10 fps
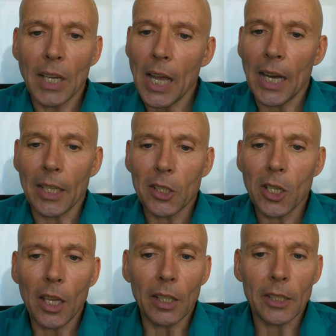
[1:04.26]
And I
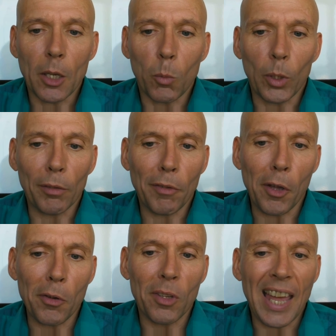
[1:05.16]
certainly don't want a
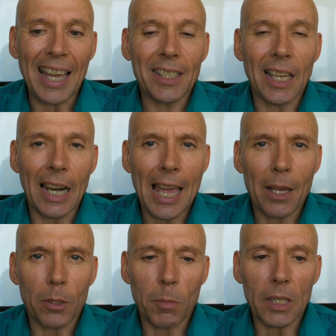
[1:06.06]
phone that
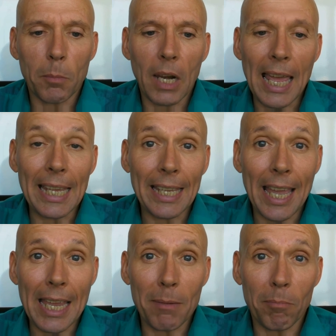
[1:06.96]
allows me to play
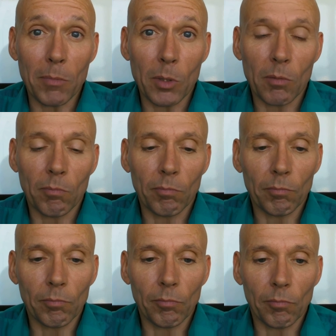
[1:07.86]
games.
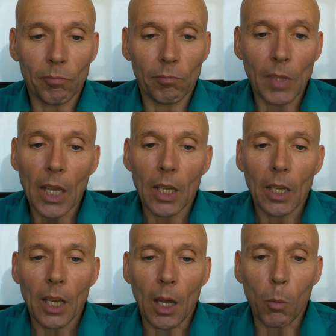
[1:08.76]

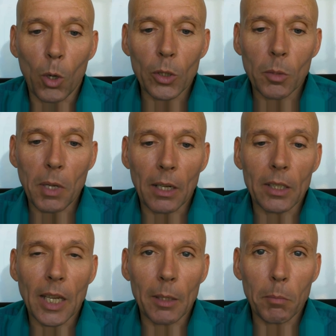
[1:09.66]
I want to be able to
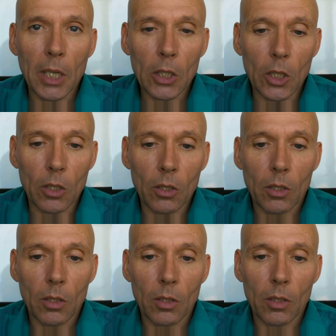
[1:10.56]
take pictures,
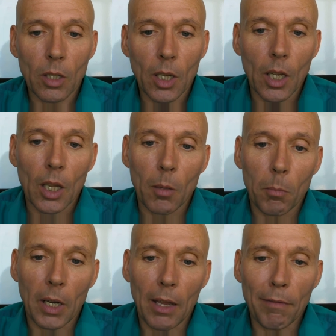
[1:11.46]

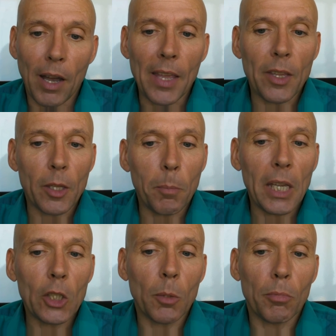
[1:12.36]
but I find that the
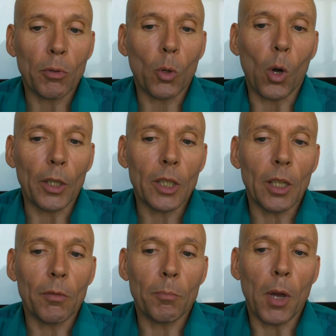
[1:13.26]
picture quality
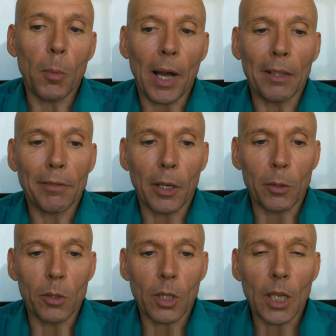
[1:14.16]
of mobile
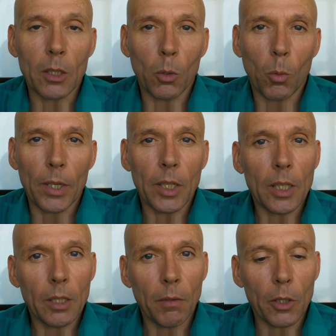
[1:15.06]
phones is always
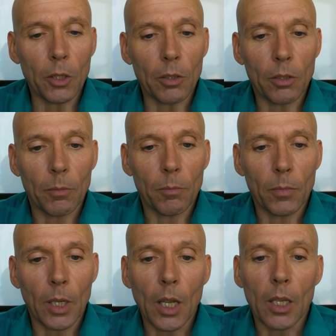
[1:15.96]
insufficient,
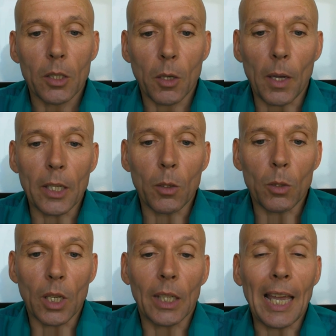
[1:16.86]
so I use
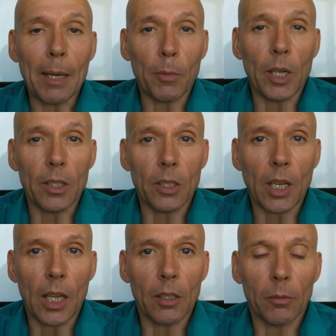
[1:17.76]
a camera
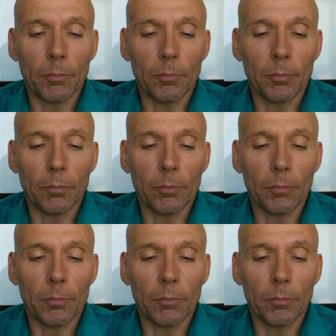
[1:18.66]
instead.